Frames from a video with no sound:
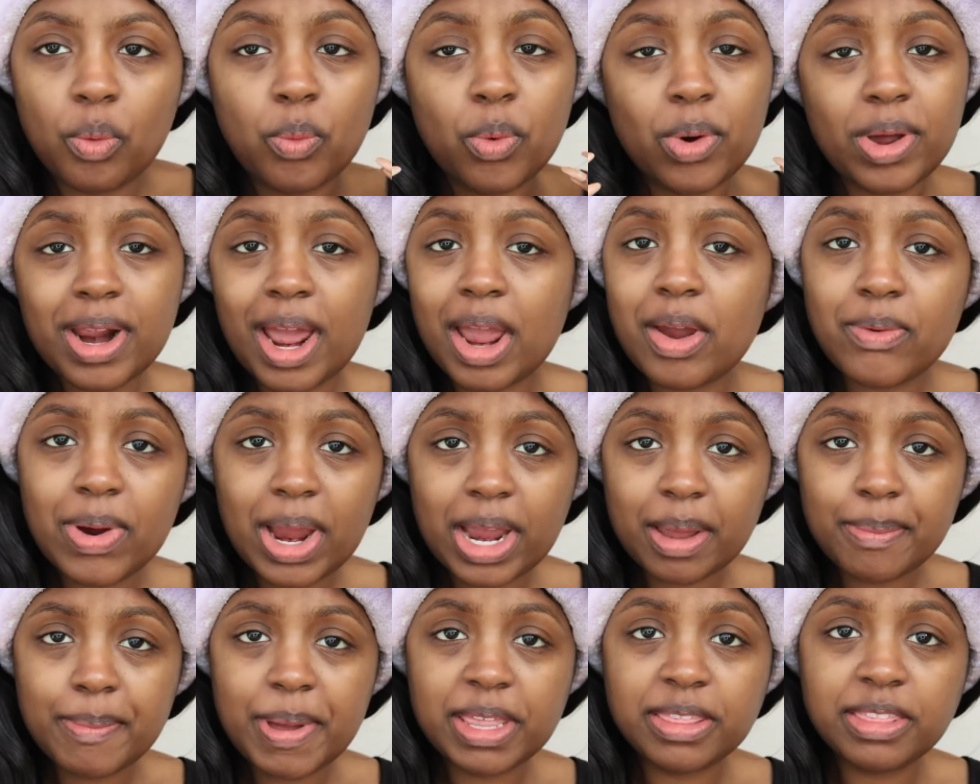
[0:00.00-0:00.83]
Would I
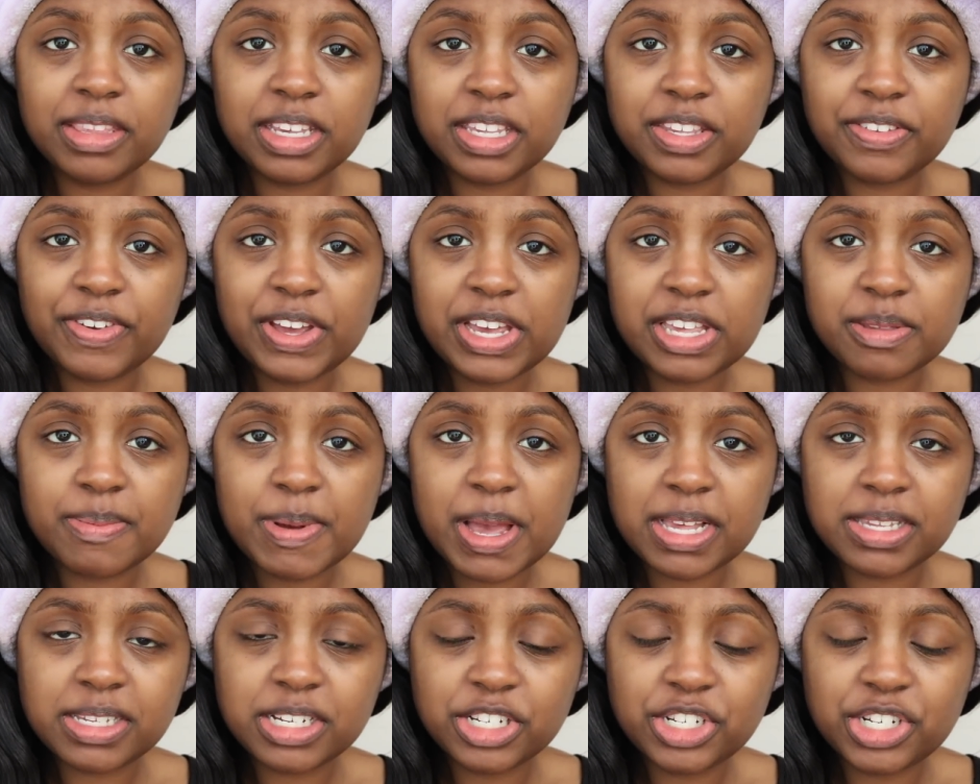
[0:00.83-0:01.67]
recommend this face
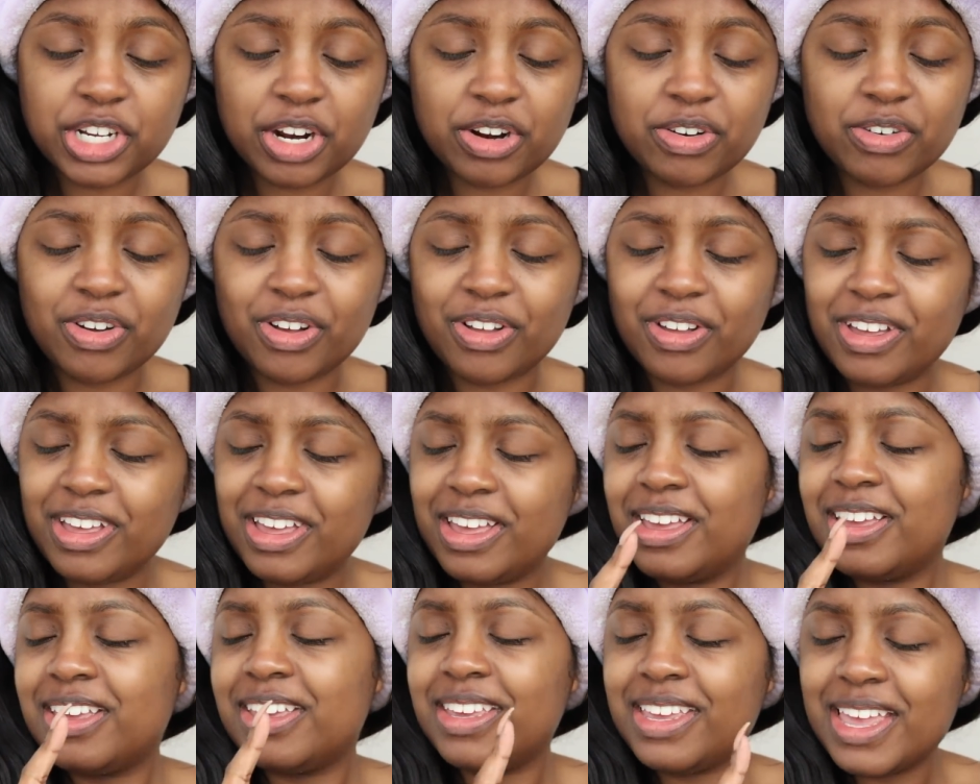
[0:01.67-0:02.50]
mask in general?
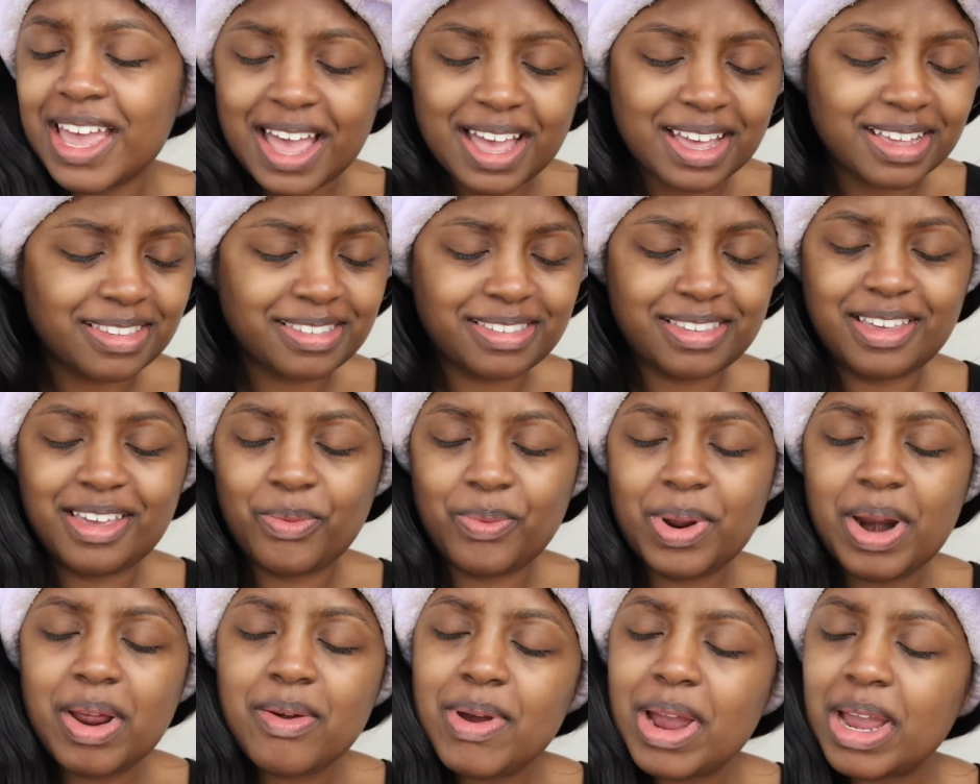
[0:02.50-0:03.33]
Yes.
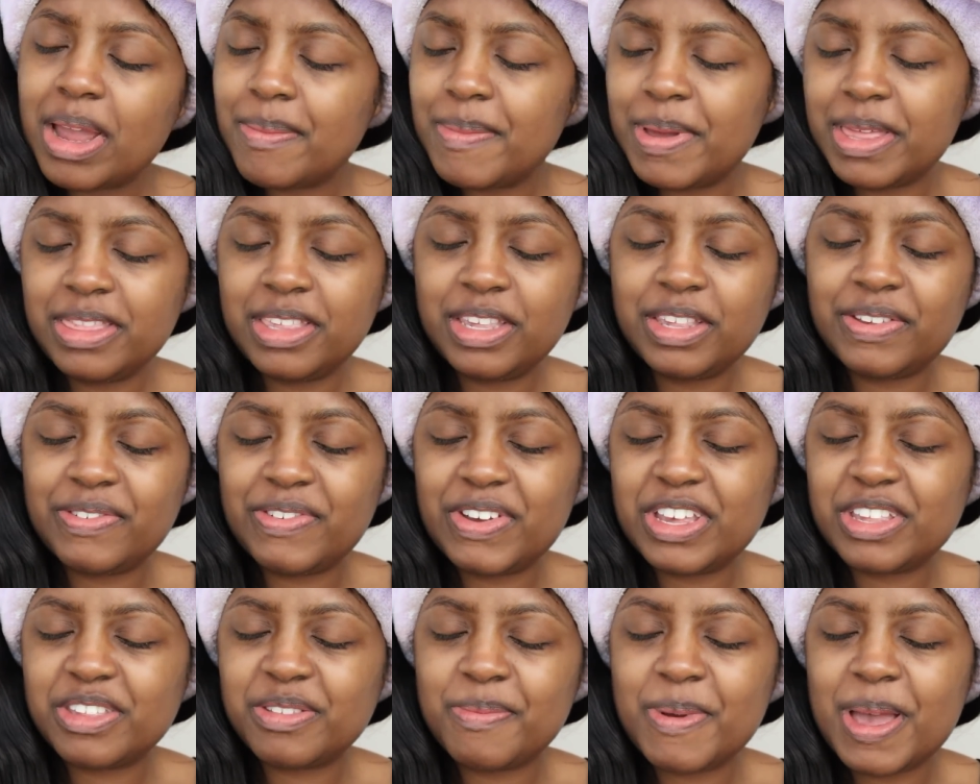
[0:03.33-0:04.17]
Would I recommend this
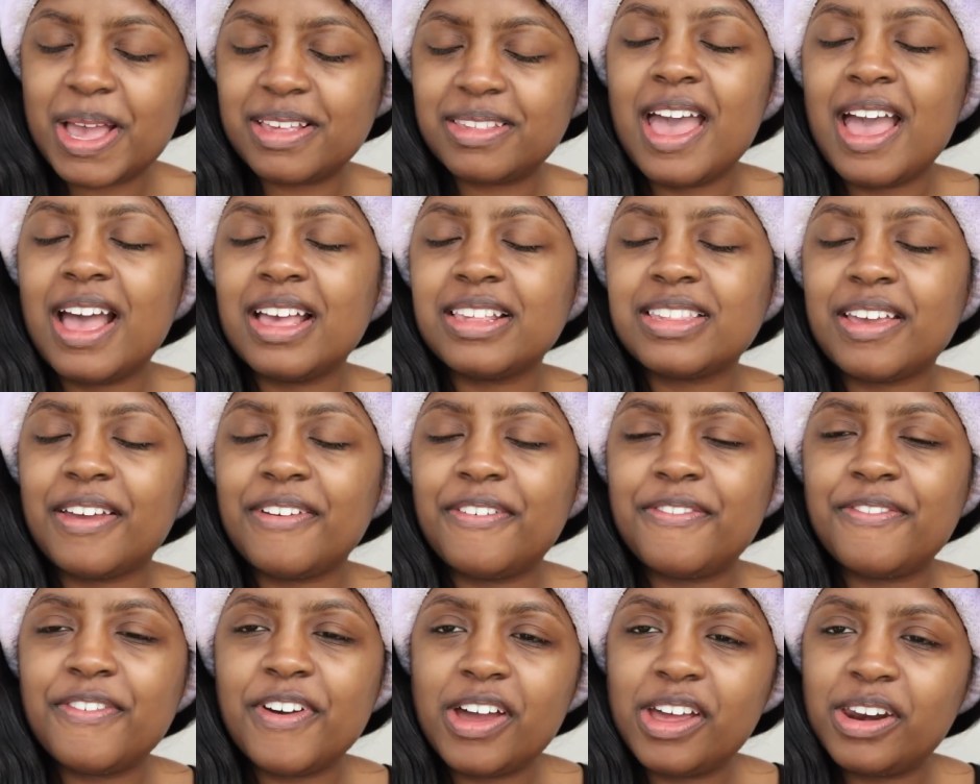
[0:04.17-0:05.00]
face mask as a
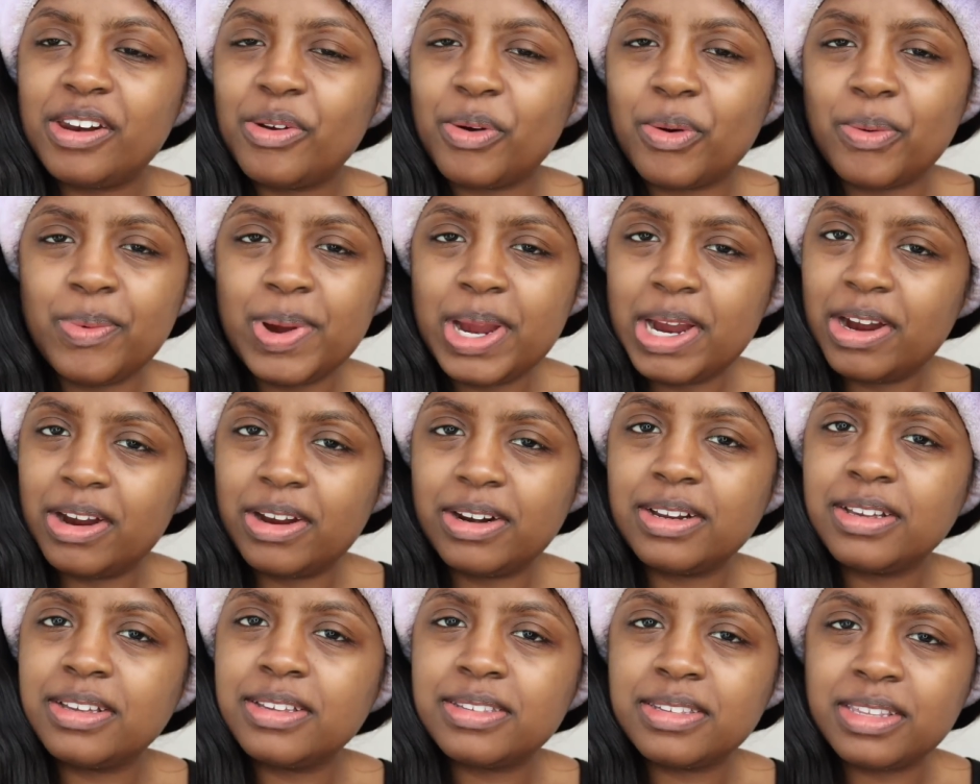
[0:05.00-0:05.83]
fun,
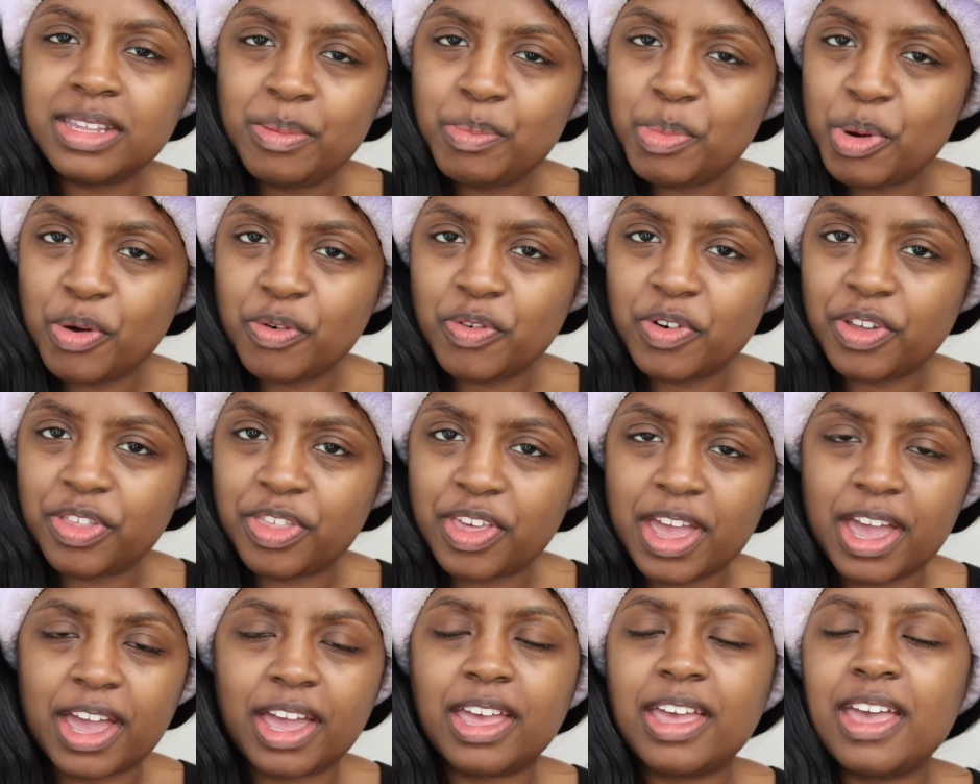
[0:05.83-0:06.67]
weird sleepover
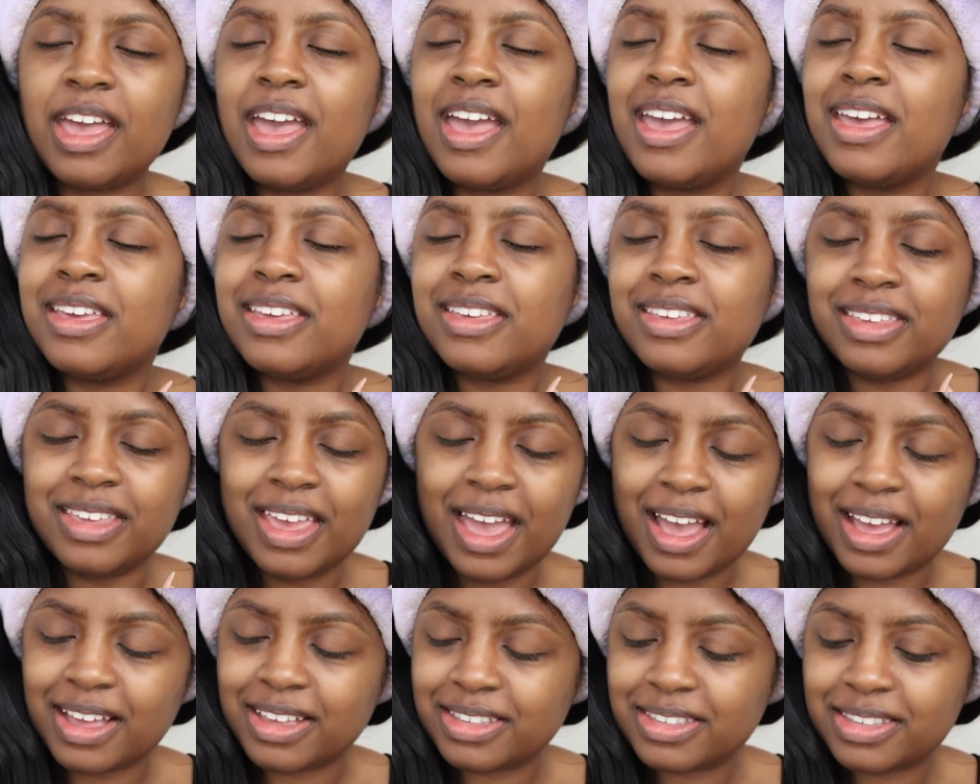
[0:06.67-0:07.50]
thing?
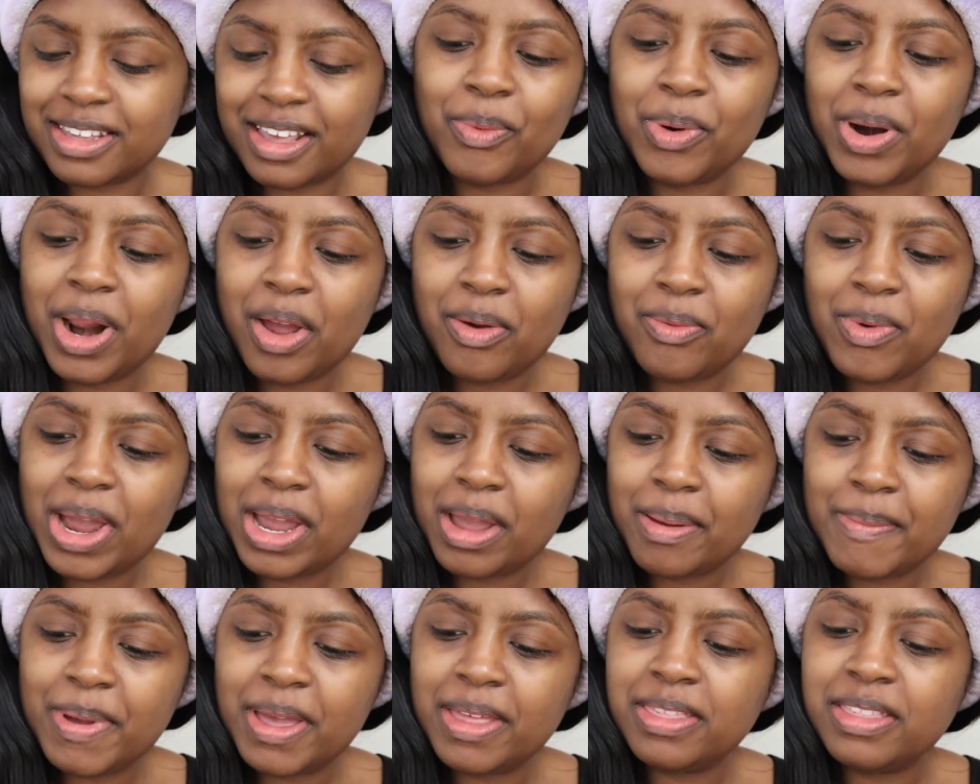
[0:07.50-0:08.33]
Yes. Would I
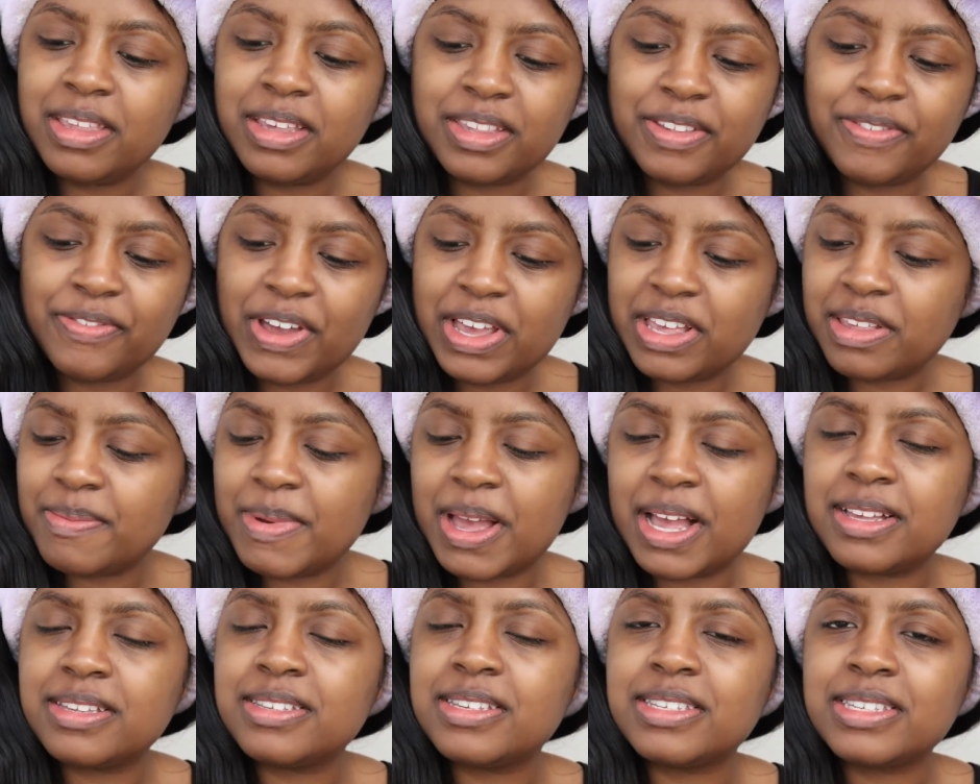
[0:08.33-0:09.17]
recommend this face
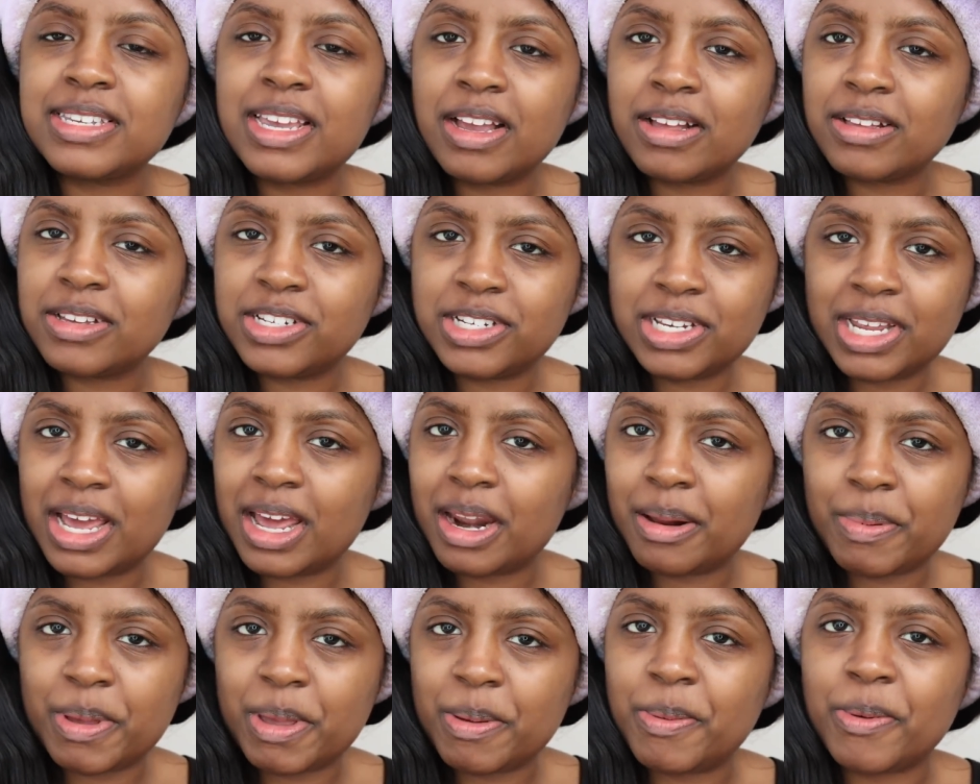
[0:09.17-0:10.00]
mask to scare shit
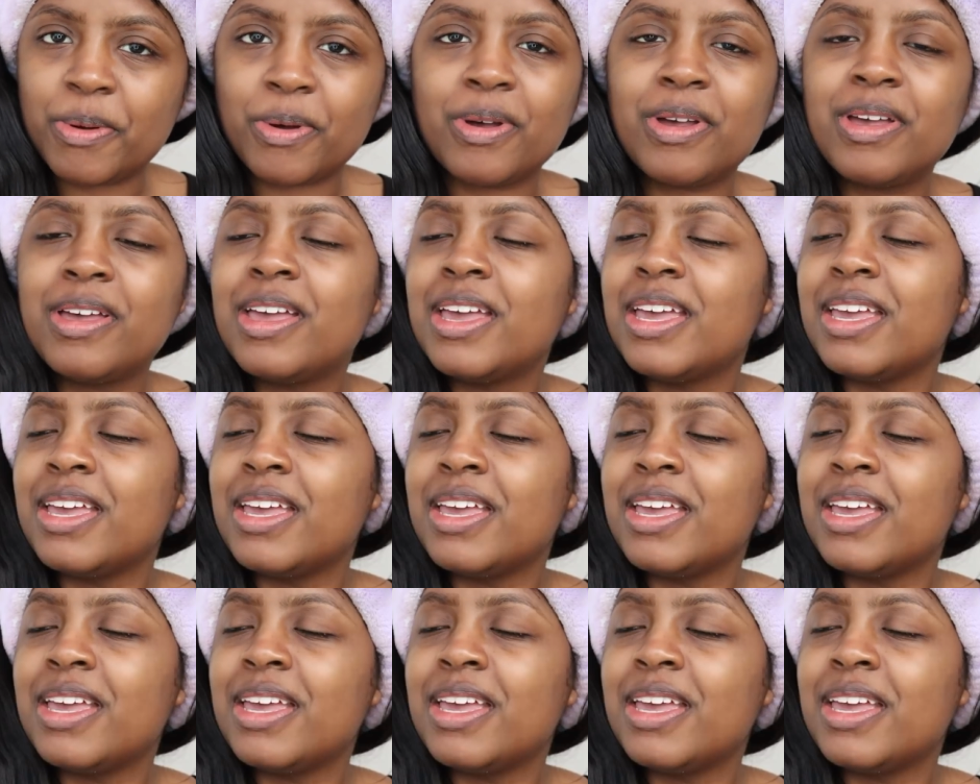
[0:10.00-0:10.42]
out of people?